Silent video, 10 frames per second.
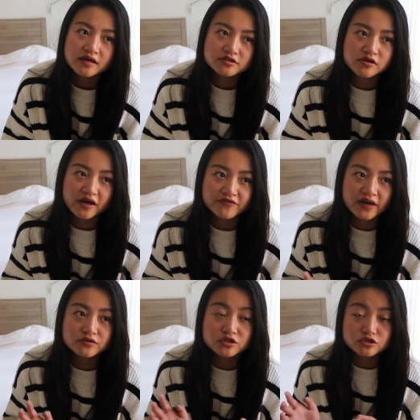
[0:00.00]
So I
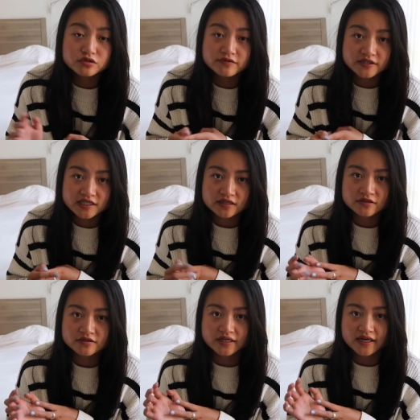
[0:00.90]
found two
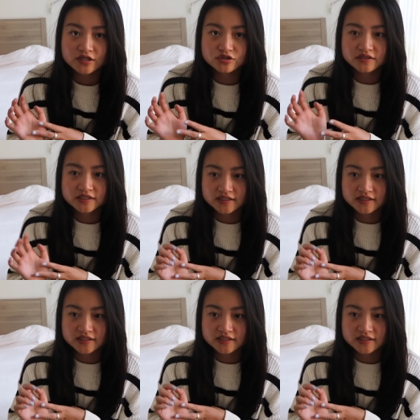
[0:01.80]
retailers that actually